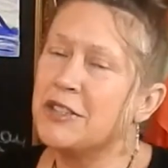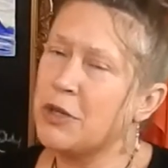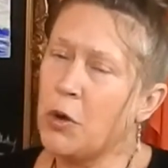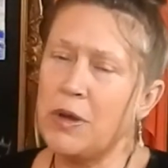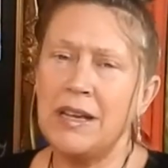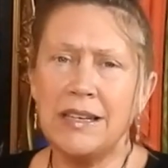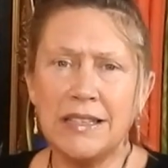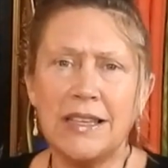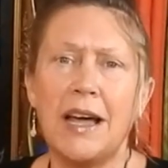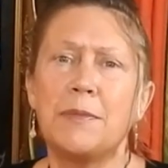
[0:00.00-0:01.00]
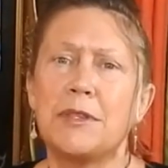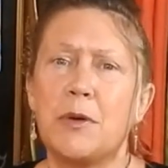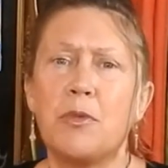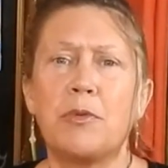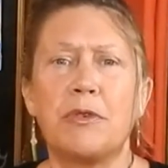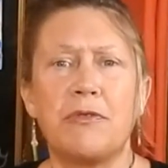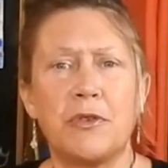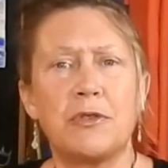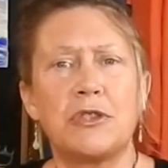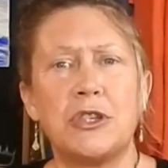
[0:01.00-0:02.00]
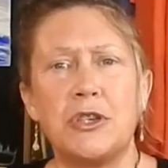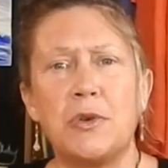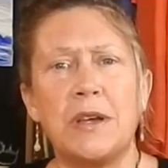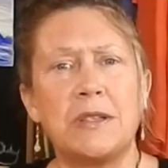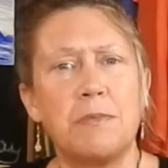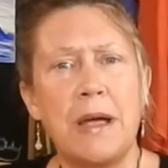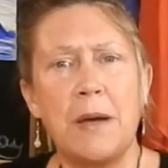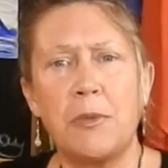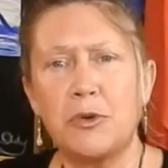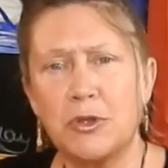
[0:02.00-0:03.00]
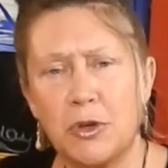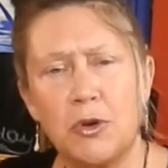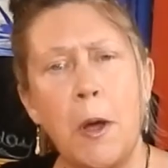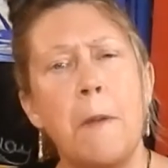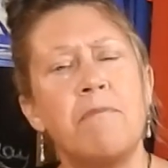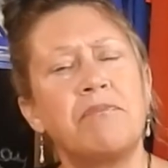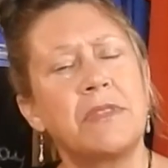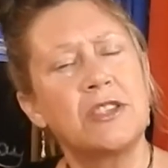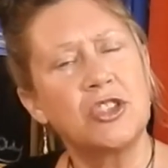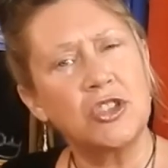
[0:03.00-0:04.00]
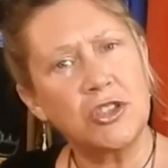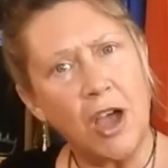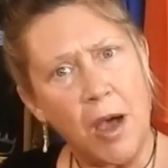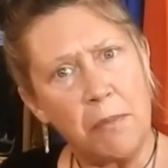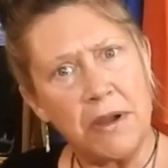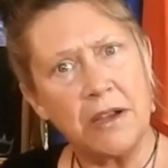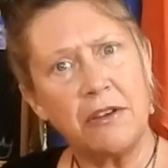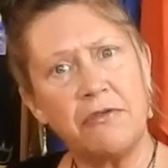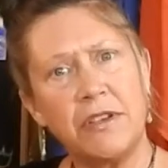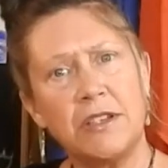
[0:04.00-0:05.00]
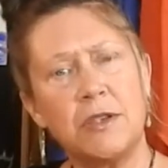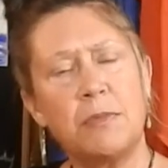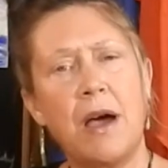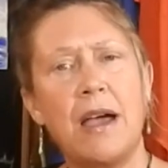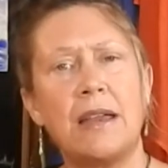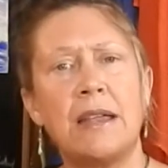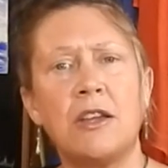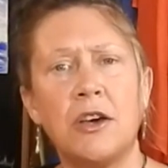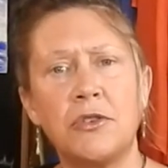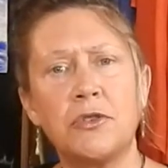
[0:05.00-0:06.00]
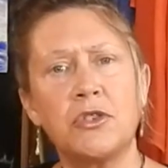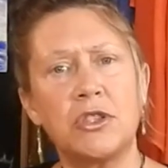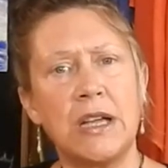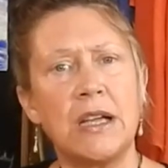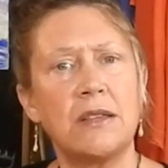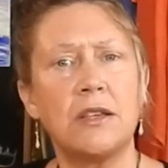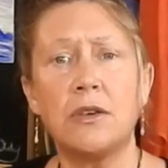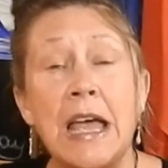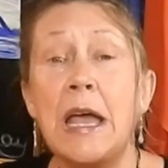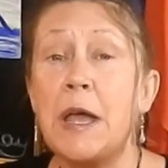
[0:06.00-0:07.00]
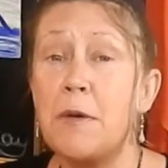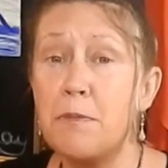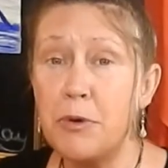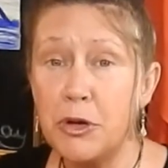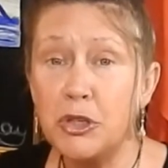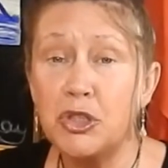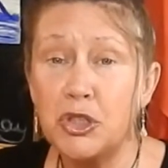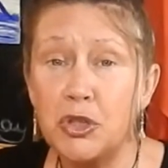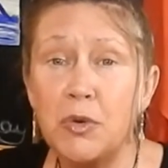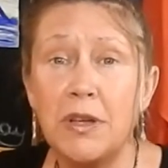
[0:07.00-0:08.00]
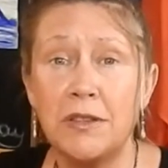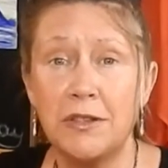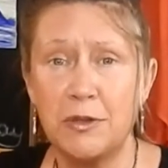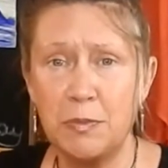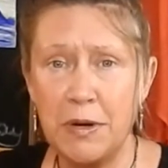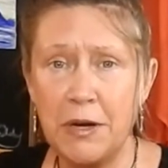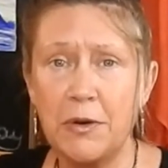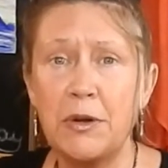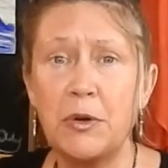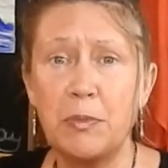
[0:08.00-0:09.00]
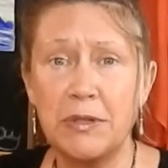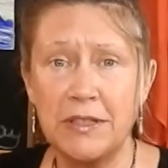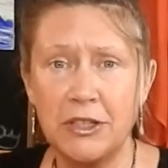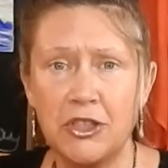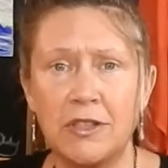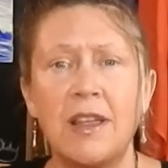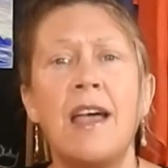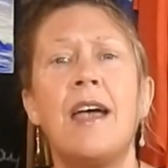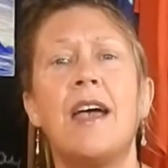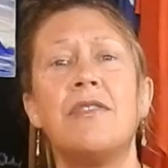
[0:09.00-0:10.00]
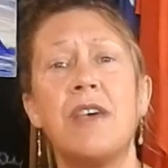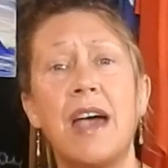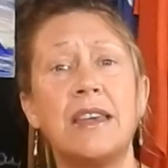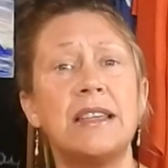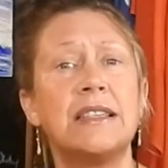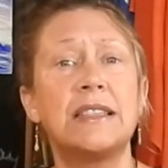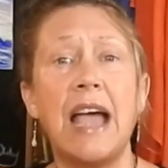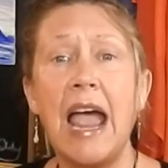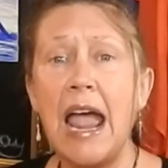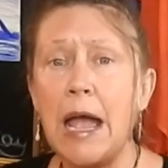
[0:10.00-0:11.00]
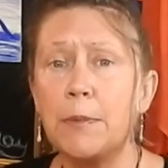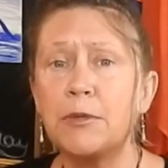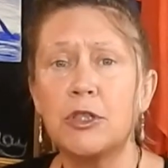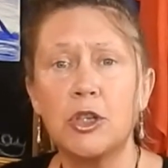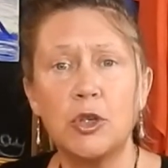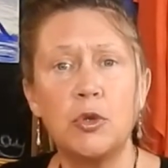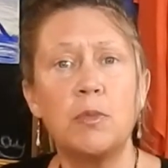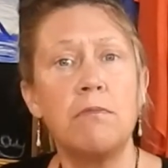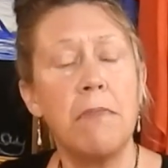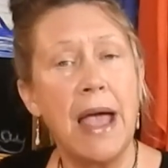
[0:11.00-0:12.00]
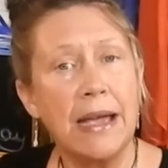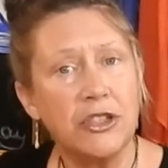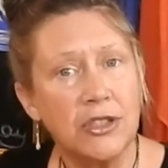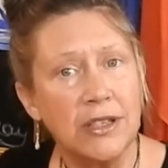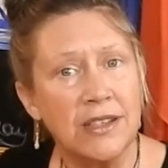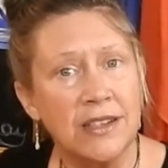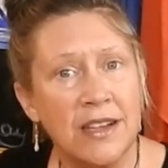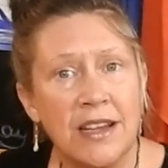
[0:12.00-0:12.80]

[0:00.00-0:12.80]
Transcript: So anytime someone refers to you as ma'am or sir, stop being offended by it and understand that it puts you in the superior position, and that is absolute magic.